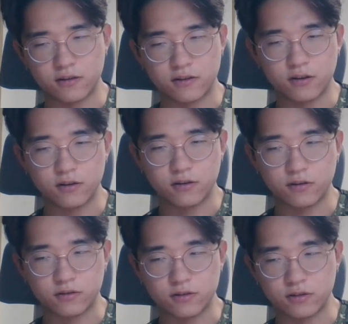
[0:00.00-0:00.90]

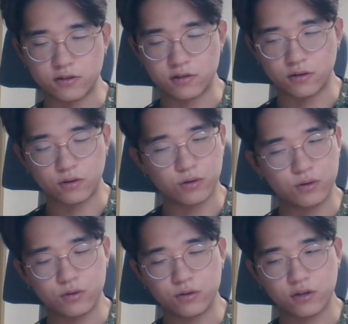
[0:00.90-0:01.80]
the
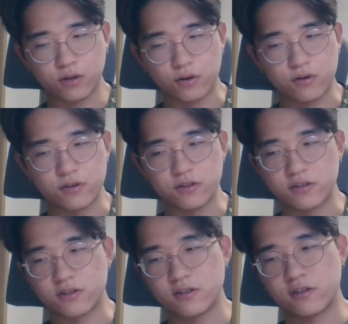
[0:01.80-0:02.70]
whole
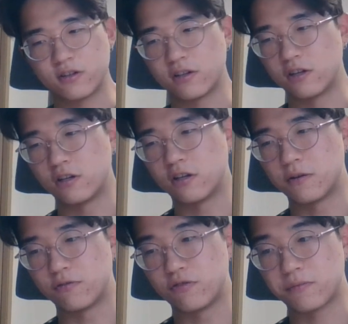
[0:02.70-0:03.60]
current
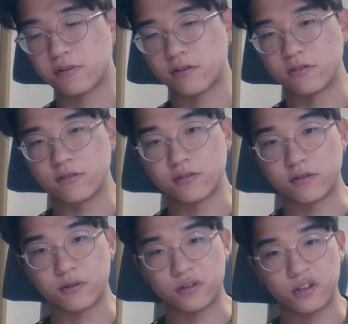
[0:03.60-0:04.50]
of drift current
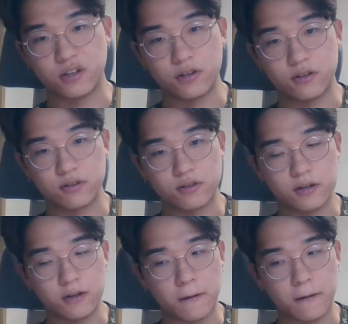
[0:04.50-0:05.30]
is